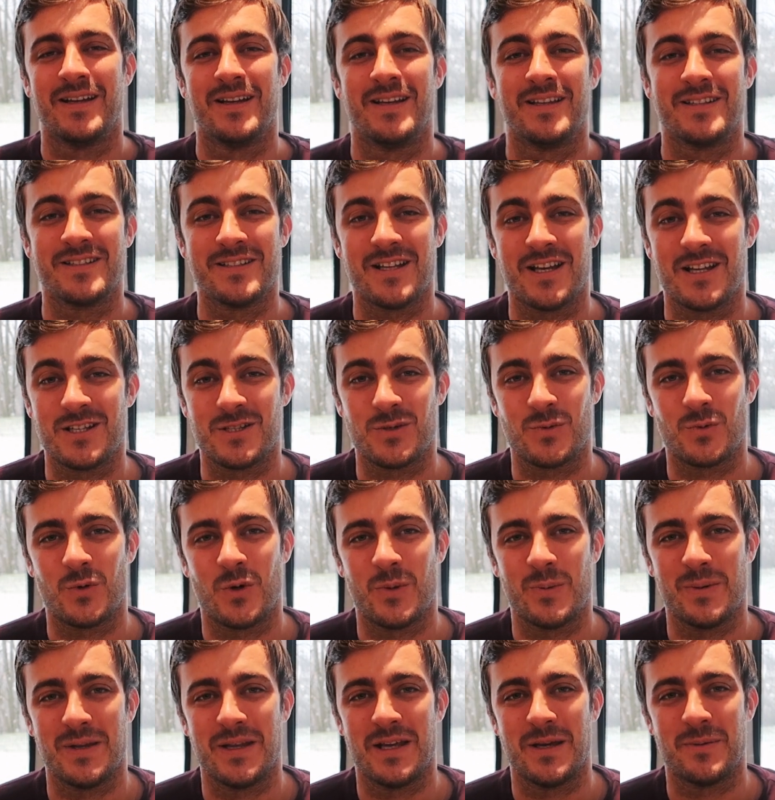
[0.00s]
It's nice and
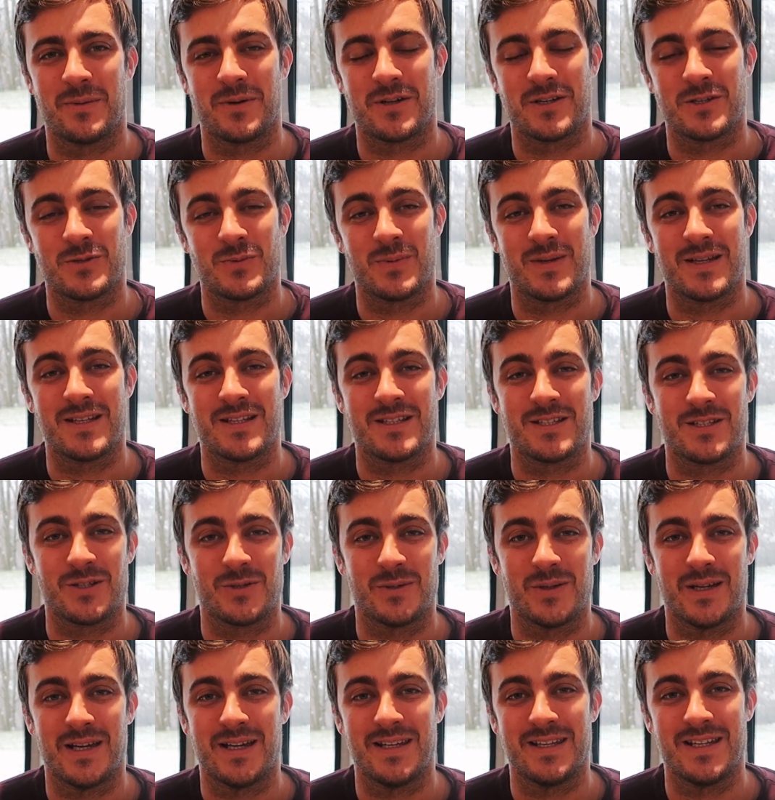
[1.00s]
warm in here because we
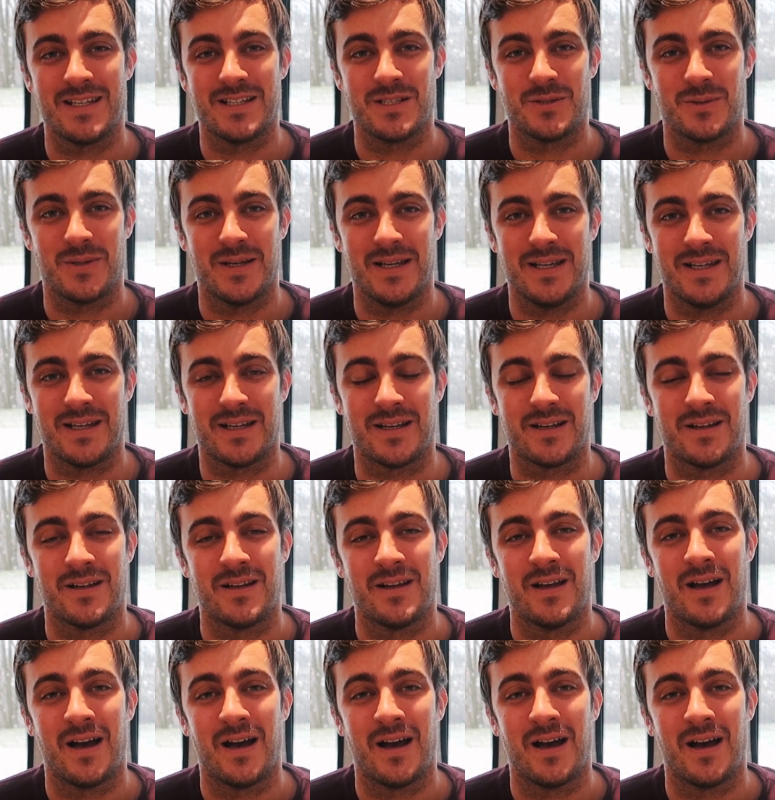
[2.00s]
installed a diesel heater.